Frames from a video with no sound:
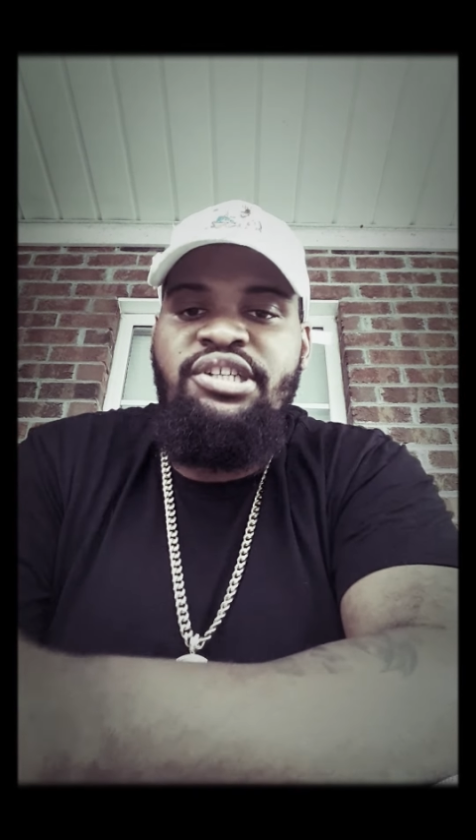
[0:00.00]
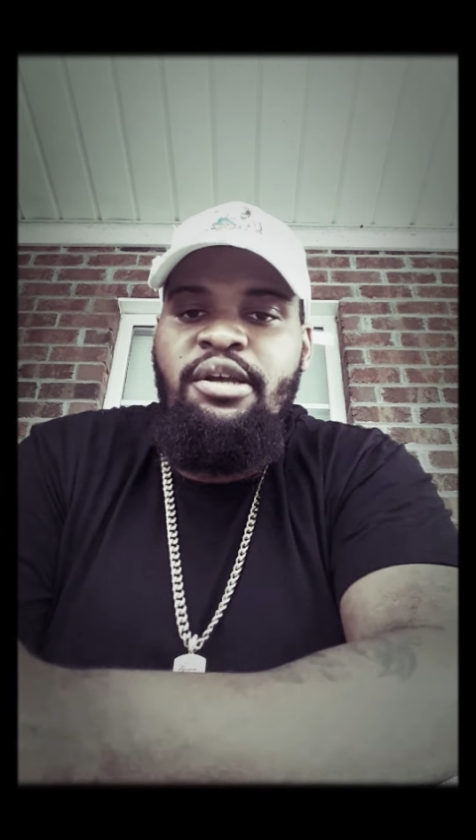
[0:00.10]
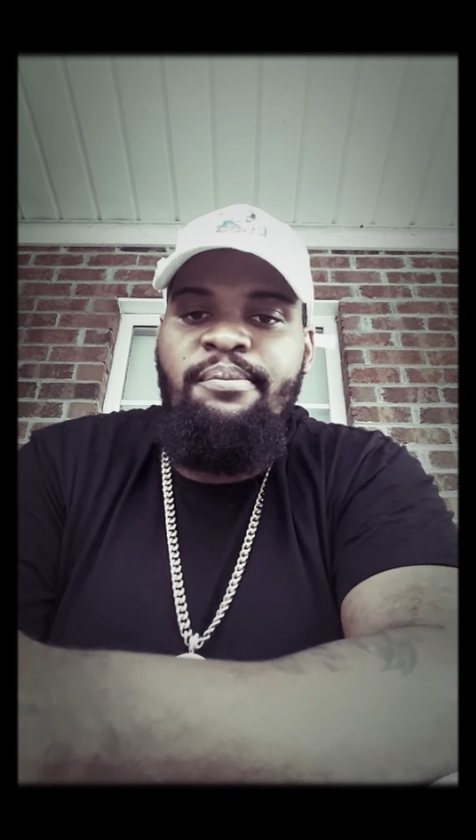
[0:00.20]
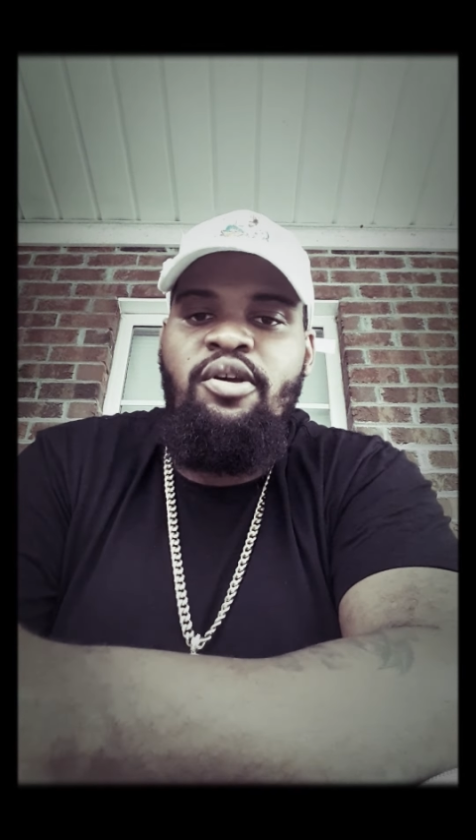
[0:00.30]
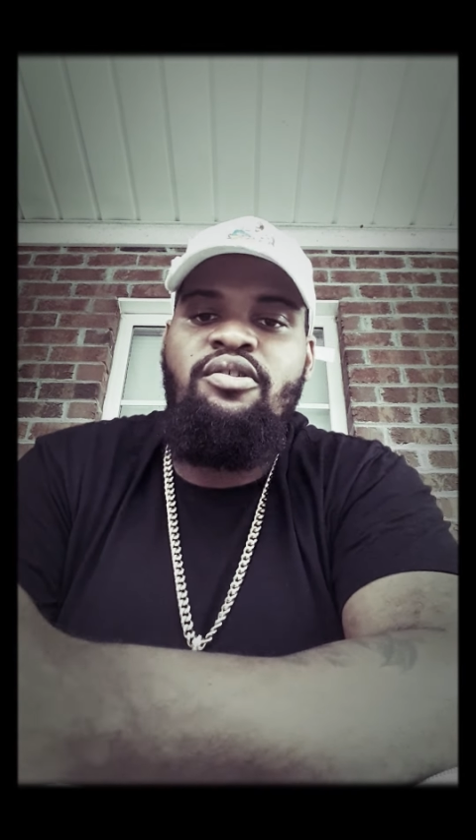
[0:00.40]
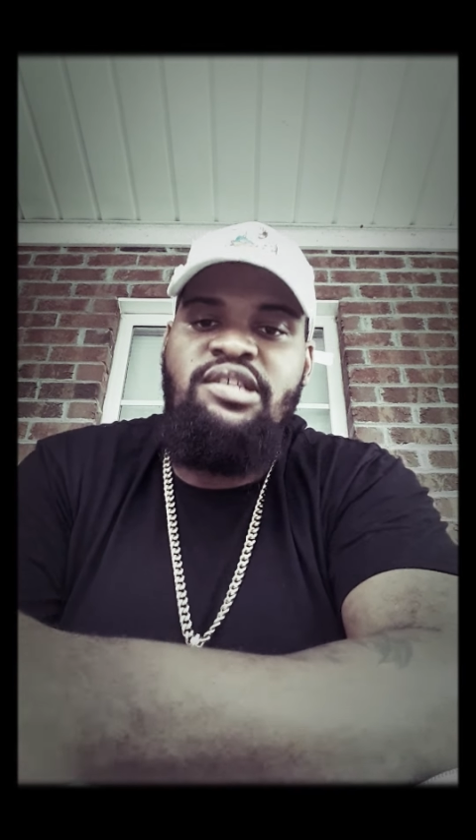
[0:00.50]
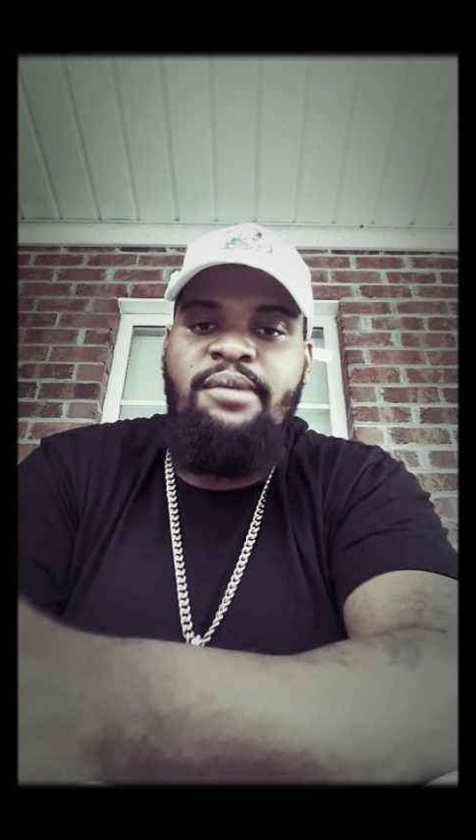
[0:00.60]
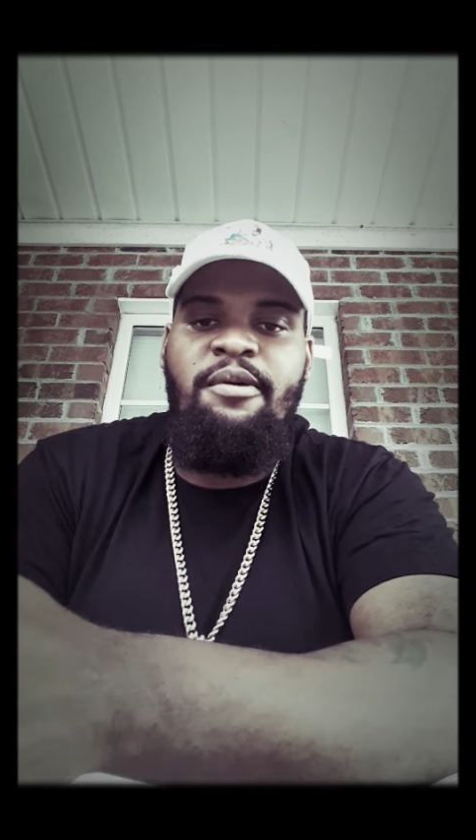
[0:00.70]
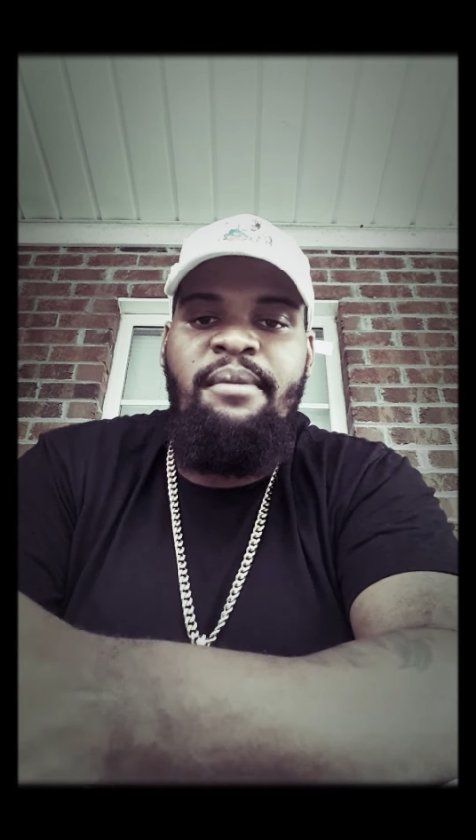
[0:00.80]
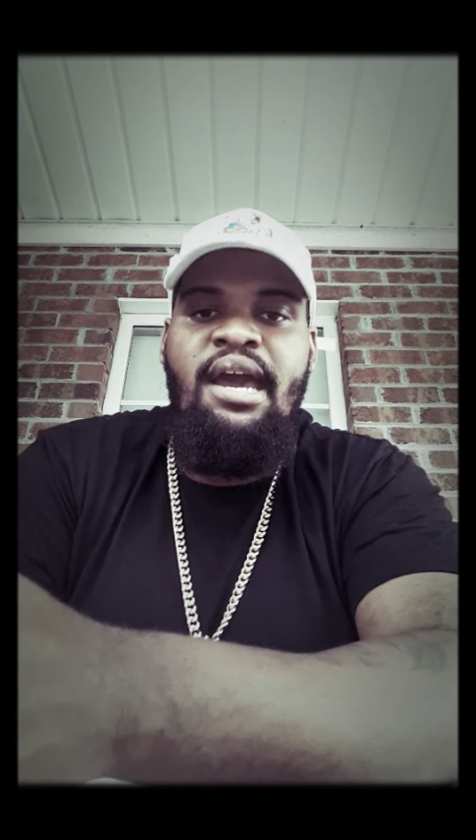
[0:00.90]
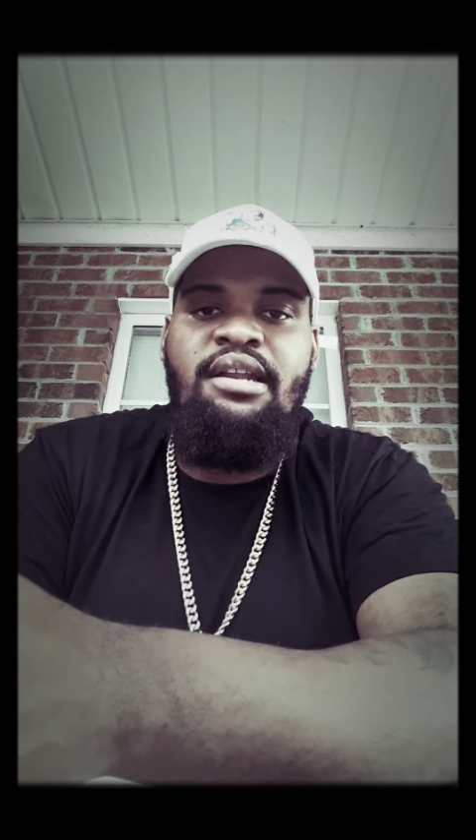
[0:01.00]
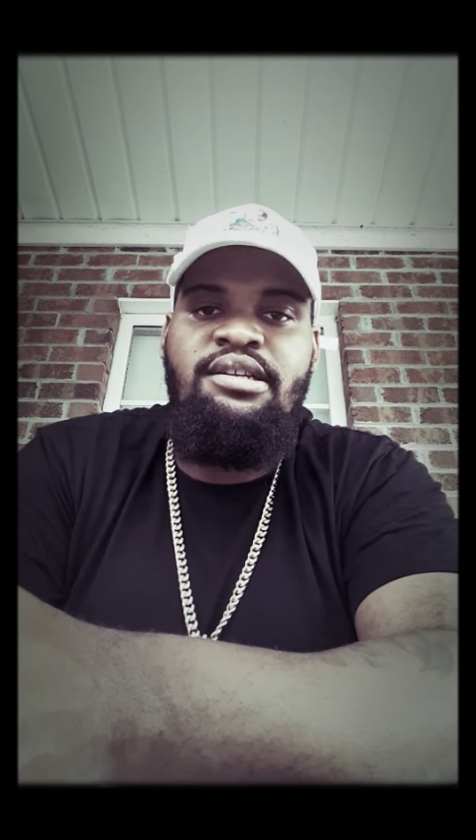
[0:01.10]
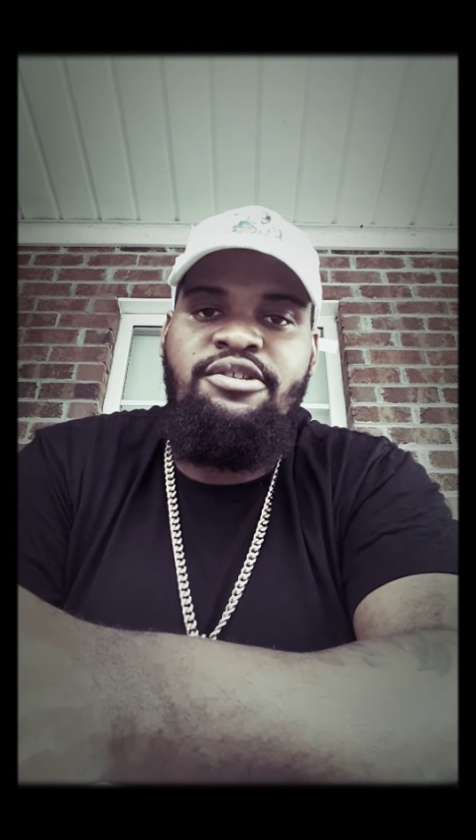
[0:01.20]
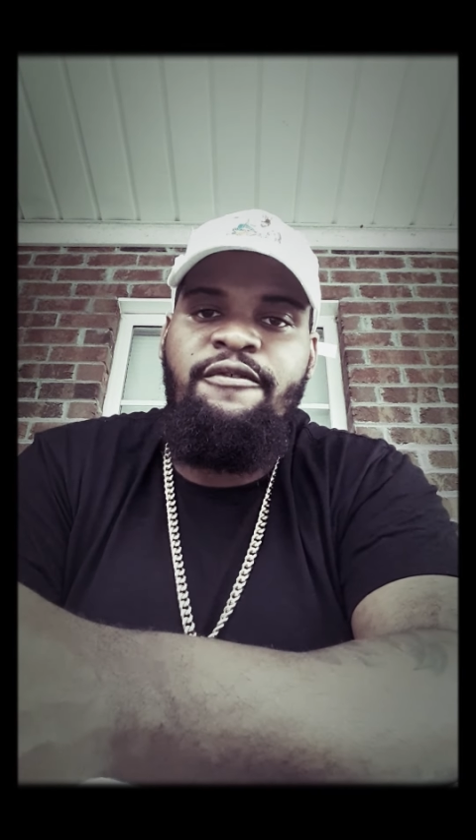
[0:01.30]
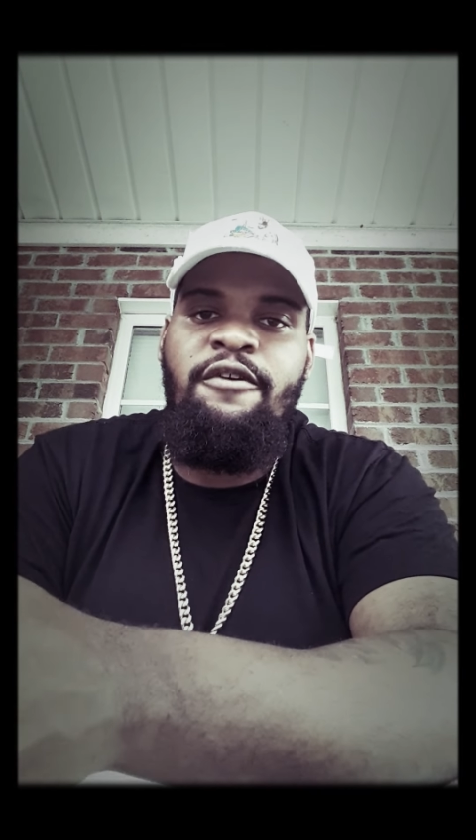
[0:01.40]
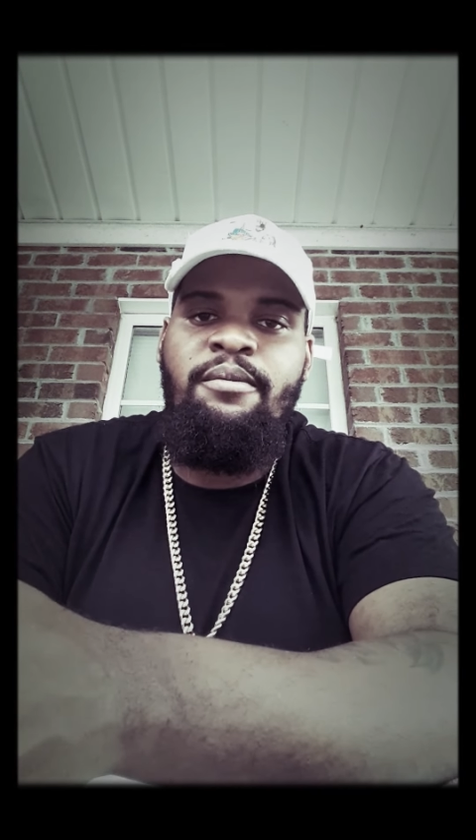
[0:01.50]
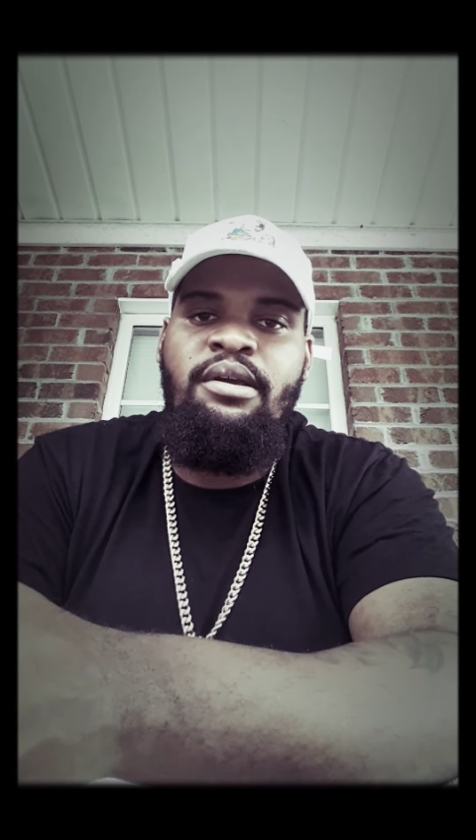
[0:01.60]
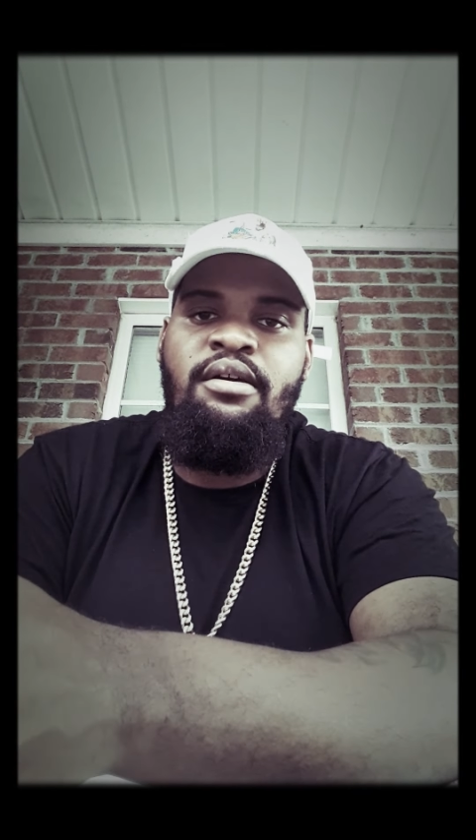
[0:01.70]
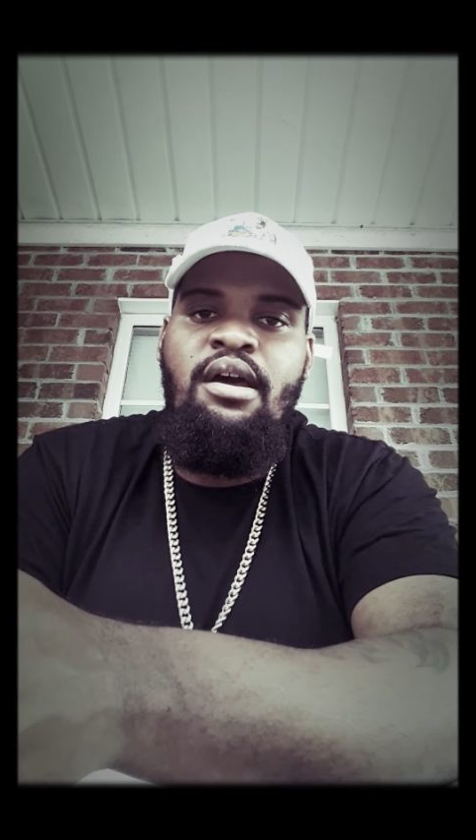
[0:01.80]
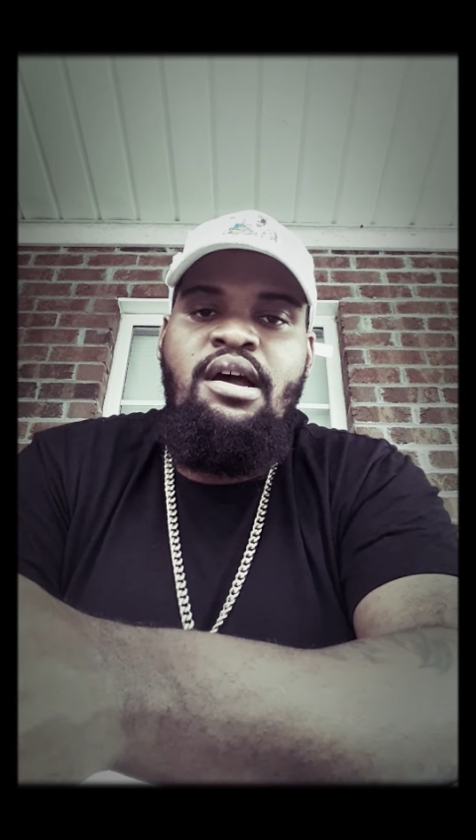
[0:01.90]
shouldn't be on summer madness you feel me